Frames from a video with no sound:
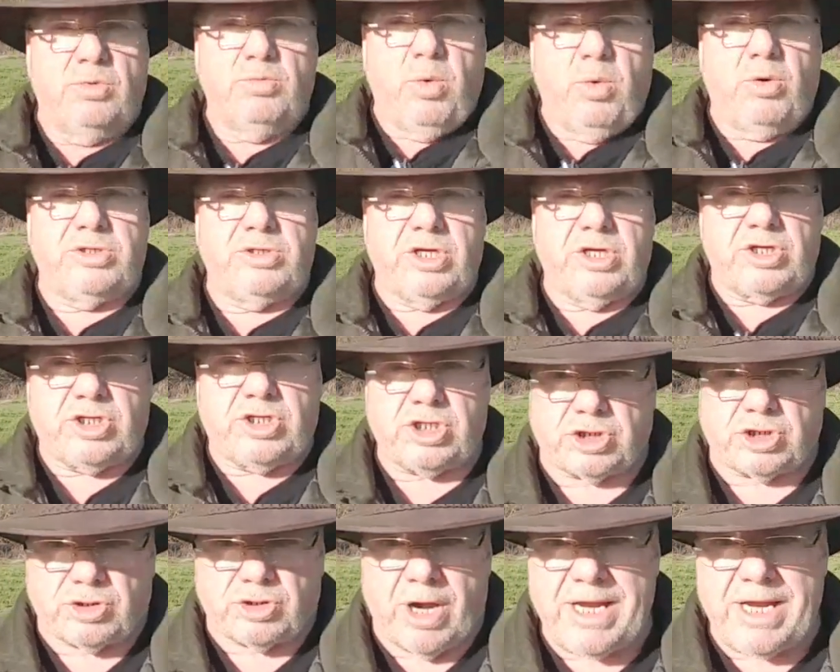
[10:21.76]
water
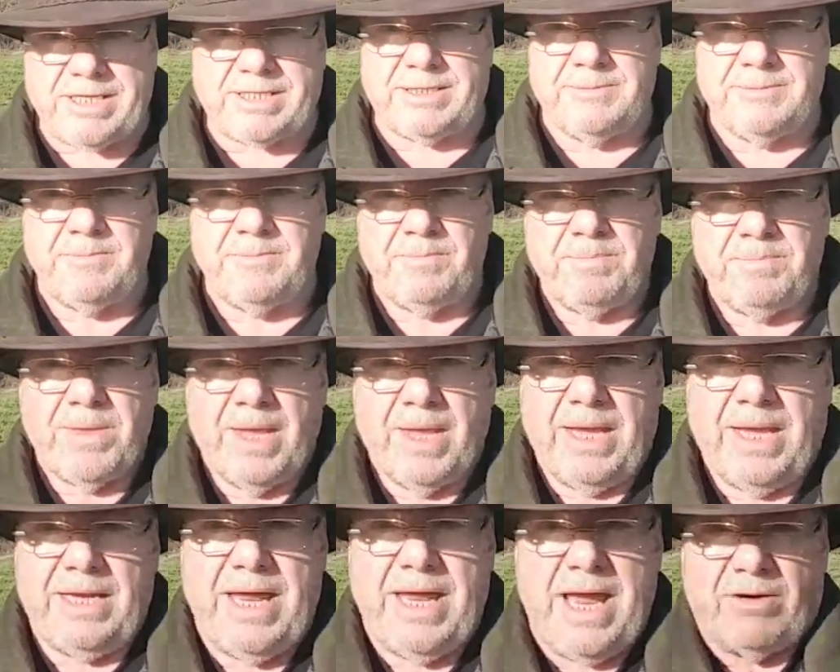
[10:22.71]
stress
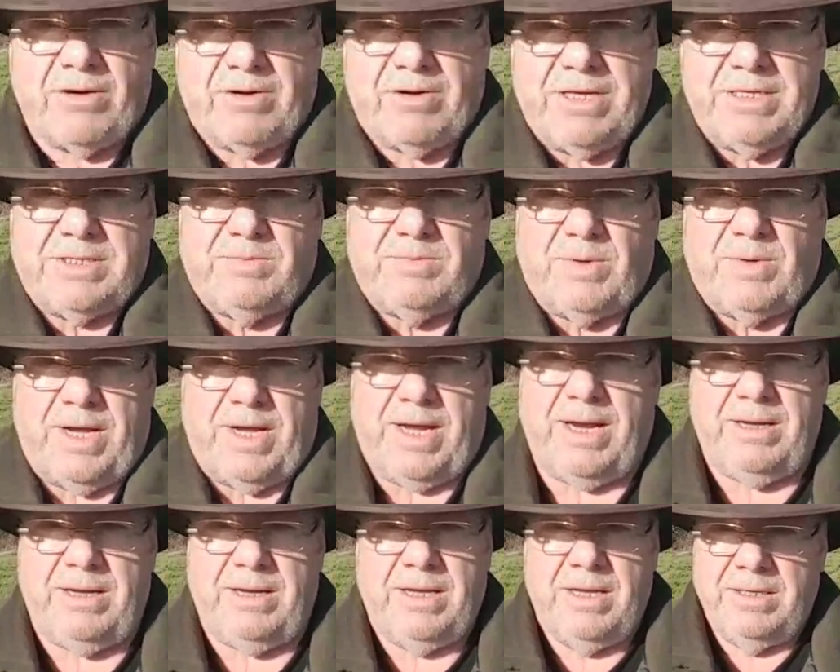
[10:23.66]
in areas
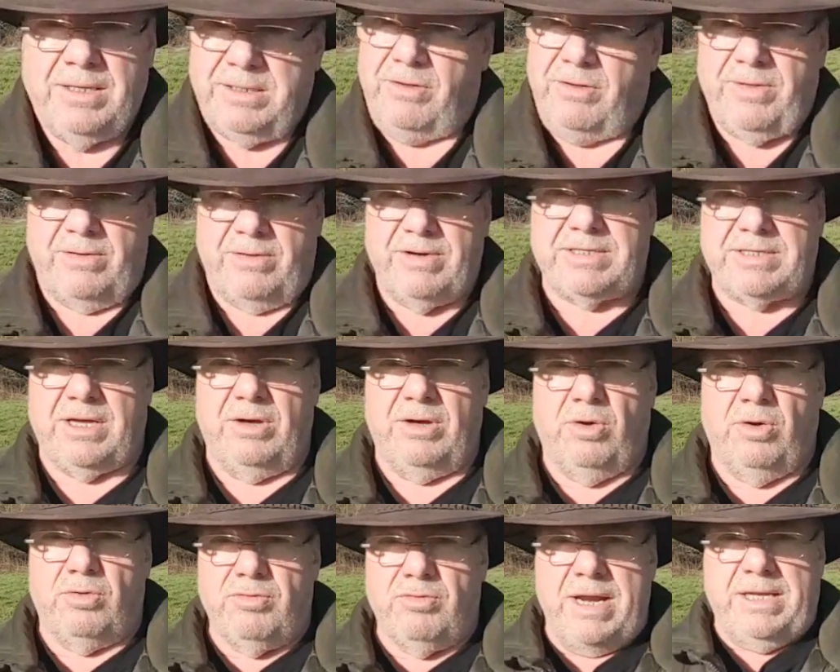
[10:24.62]
where, you know, there is
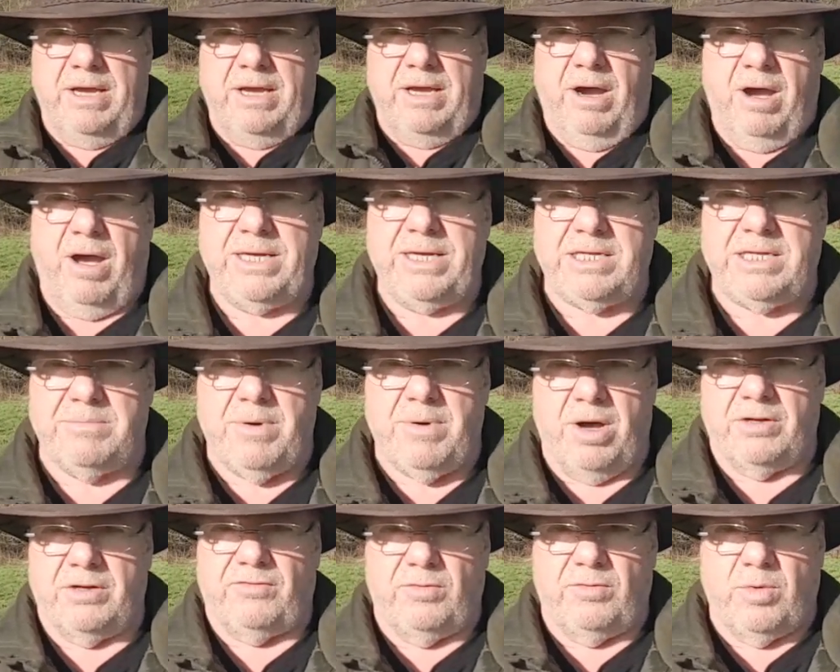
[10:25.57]
already a high
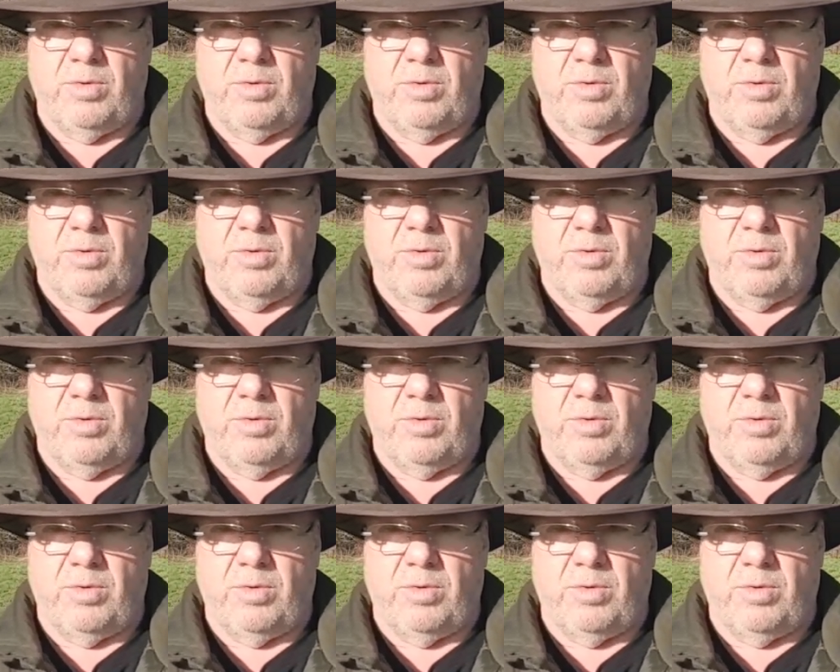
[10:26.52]
demand for